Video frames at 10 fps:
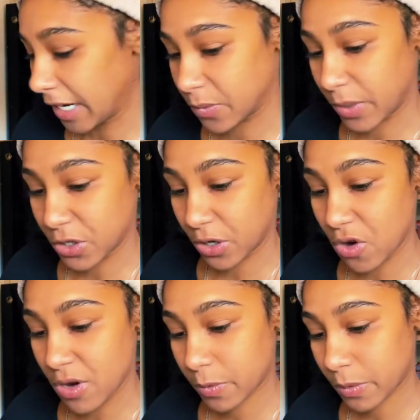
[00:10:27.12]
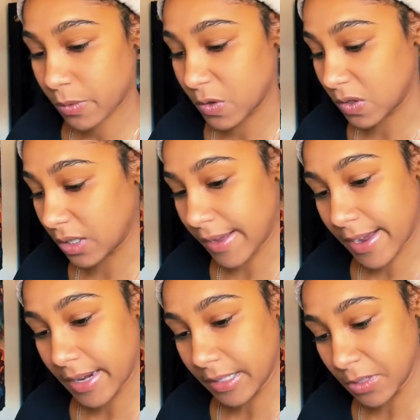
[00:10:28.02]
That's what you're going through, just a
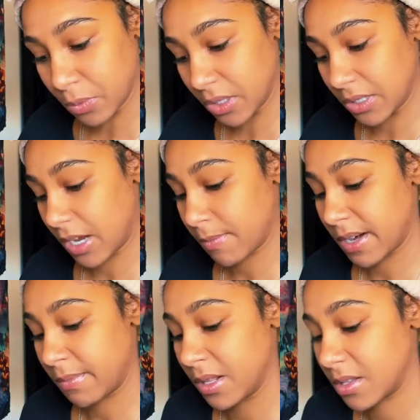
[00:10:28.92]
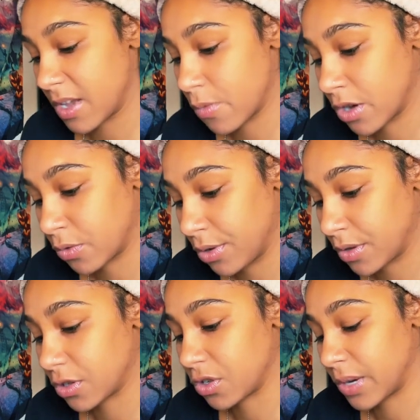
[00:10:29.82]
lot at this point in time. I didn't mean to say work through
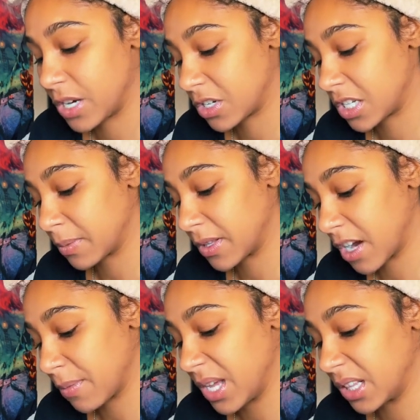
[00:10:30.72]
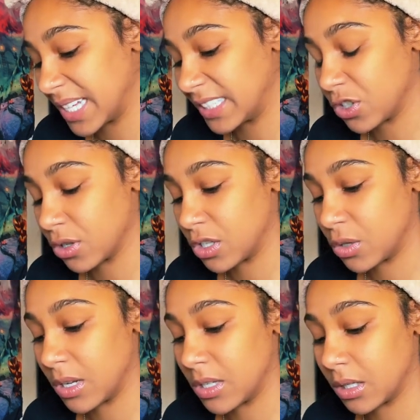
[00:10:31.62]
your situations, but there could be a lot that you're
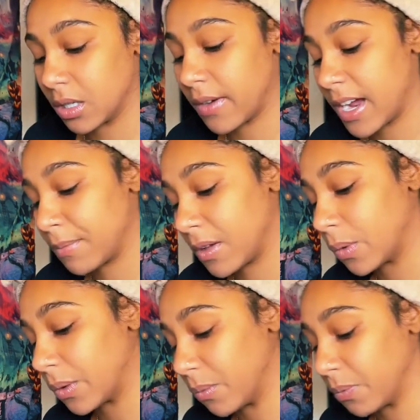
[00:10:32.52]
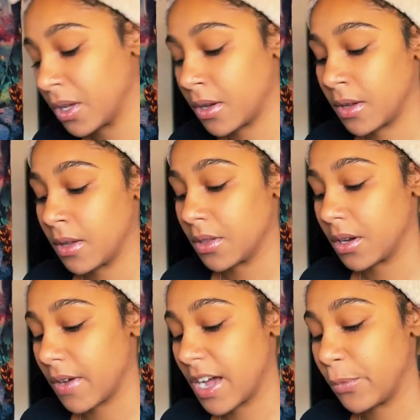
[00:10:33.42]
attuning to the divine bit when
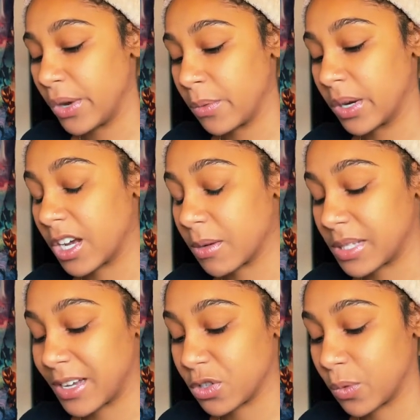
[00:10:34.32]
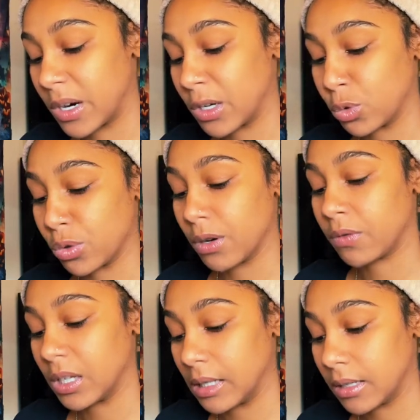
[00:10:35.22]
it comes down to working through
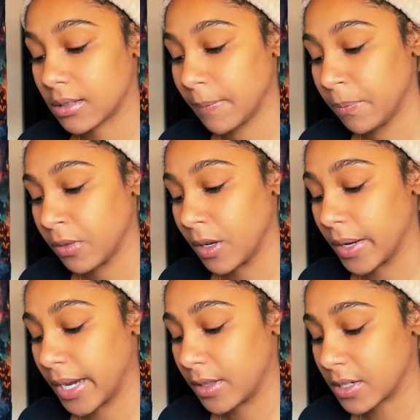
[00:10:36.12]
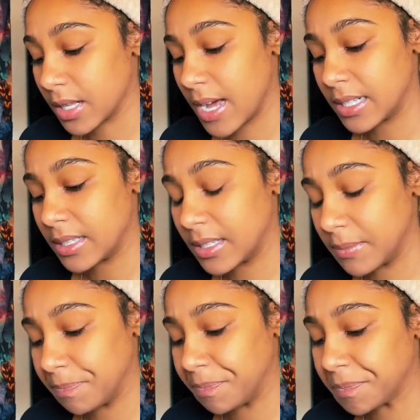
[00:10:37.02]
your feelings. Okay, there's a lot